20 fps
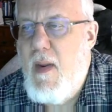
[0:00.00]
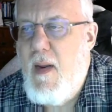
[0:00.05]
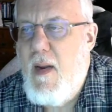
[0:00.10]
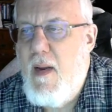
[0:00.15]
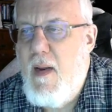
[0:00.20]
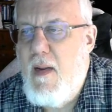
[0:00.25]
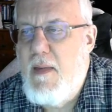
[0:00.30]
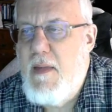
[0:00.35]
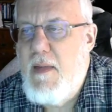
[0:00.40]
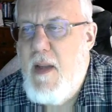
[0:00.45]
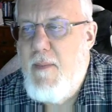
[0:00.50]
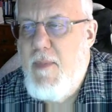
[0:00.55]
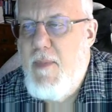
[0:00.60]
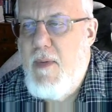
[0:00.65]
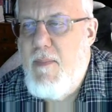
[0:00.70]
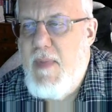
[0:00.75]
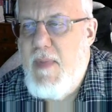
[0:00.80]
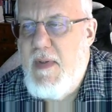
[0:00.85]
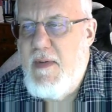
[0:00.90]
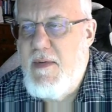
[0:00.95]
lumber
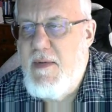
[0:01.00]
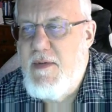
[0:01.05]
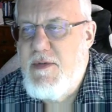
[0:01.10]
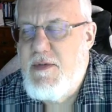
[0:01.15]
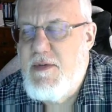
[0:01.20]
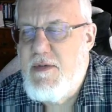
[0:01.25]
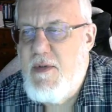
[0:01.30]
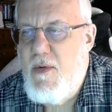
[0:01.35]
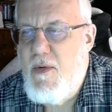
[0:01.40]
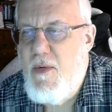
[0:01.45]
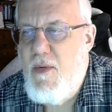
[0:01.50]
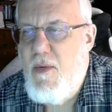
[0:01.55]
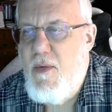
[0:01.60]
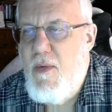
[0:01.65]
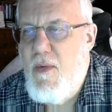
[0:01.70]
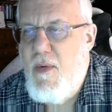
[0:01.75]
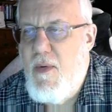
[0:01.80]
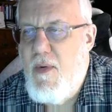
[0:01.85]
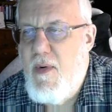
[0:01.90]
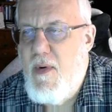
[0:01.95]
mills
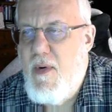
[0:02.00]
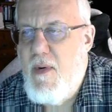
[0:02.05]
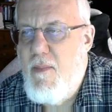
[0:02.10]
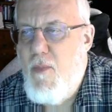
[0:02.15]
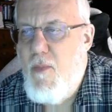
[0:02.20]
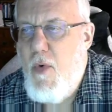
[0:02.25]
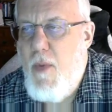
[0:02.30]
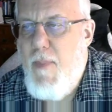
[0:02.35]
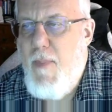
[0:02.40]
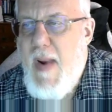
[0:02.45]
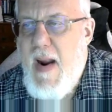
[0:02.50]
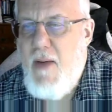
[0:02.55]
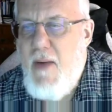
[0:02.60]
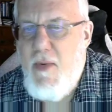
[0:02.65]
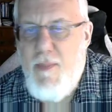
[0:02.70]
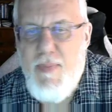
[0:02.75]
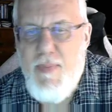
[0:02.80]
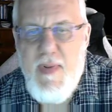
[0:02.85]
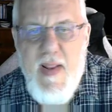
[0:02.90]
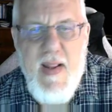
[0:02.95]
or more power
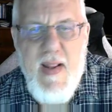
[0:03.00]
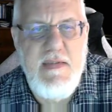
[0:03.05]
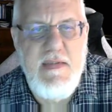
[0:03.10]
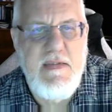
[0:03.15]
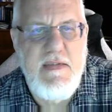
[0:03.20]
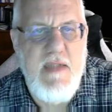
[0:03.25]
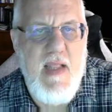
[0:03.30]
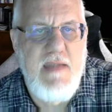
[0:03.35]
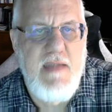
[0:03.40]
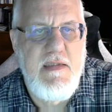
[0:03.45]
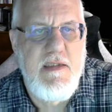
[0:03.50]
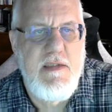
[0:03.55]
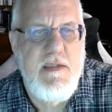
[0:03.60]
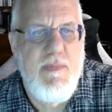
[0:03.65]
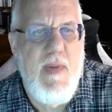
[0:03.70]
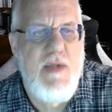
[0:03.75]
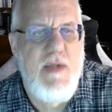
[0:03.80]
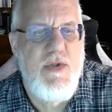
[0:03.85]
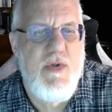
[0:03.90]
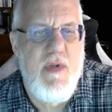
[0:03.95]
plants, that's
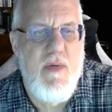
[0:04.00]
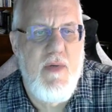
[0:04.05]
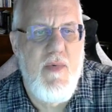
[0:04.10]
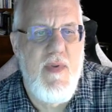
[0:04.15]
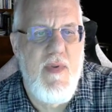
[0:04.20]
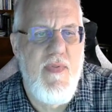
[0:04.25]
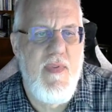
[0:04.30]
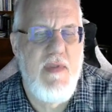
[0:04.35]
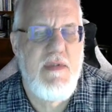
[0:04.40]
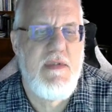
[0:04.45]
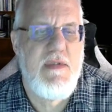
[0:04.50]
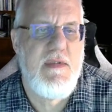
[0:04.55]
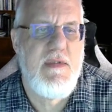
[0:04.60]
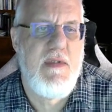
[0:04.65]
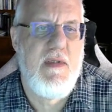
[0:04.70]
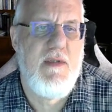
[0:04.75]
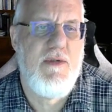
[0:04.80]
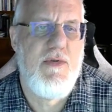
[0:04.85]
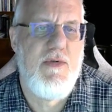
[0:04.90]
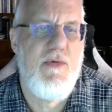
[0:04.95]
especially when this
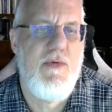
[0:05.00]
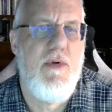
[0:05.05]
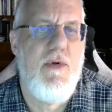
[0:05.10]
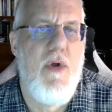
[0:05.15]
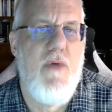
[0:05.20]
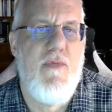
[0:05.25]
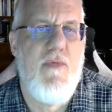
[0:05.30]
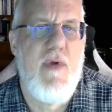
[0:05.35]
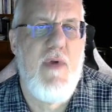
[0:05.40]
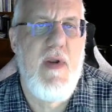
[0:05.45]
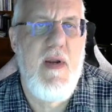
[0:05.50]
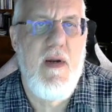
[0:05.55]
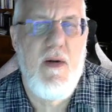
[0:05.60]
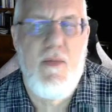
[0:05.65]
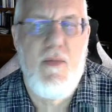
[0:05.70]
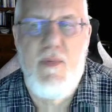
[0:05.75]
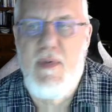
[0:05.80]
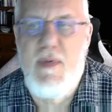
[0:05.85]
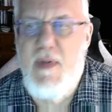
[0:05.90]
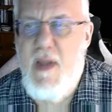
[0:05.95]
tool over here
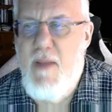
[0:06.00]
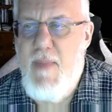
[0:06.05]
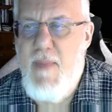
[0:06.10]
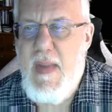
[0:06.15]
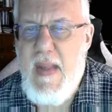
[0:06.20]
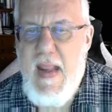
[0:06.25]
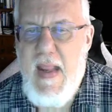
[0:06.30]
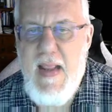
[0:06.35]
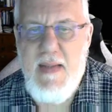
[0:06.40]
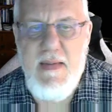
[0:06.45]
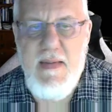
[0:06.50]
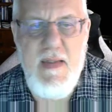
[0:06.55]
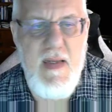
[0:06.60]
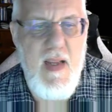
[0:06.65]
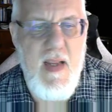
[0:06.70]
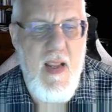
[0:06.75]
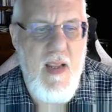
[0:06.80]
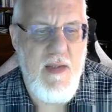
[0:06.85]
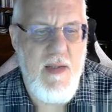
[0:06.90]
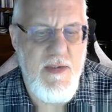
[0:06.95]
would come in handy.
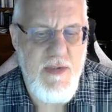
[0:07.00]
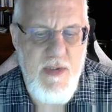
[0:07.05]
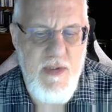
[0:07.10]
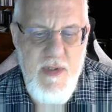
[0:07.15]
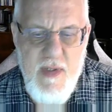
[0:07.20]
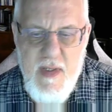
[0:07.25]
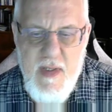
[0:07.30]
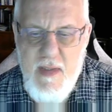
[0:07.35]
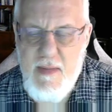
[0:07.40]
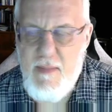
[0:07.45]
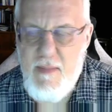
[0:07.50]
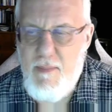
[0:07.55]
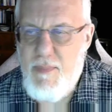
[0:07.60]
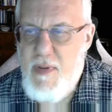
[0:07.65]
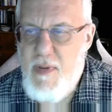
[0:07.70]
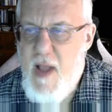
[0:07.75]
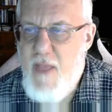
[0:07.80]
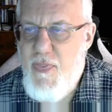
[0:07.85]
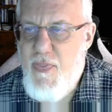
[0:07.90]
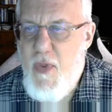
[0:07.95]
So you can
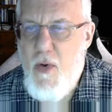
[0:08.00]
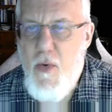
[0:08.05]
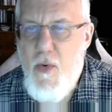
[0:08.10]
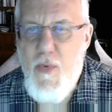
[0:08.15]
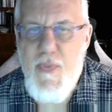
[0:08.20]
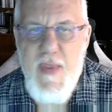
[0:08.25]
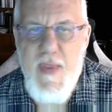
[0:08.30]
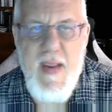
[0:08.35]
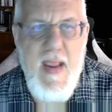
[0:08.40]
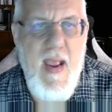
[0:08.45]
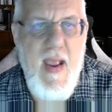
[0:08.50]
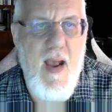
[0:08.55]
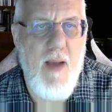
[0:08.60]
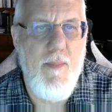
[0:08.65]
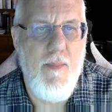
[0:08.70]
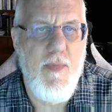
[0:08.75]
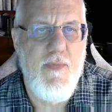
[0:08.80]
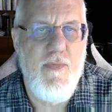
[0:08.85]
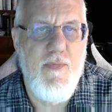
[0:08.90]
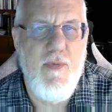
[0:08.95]
plot the whole thing out
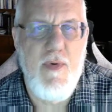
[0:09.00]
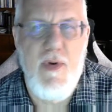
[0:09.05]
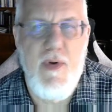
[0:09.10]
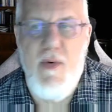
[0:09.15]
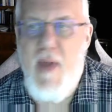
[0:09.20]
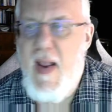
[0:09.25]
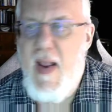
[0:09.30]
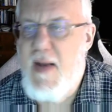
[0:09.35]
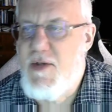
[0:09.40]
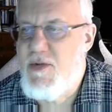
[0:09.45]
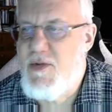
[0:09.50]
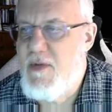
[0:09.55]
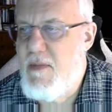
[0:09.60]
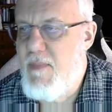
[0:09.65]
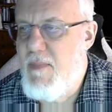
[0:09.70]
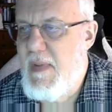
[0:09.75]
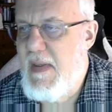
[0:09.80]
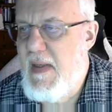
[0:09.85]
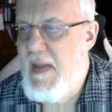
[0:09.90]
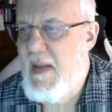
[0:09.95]
before you actually
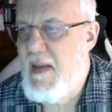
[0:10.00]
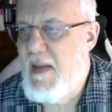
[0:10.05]
begin.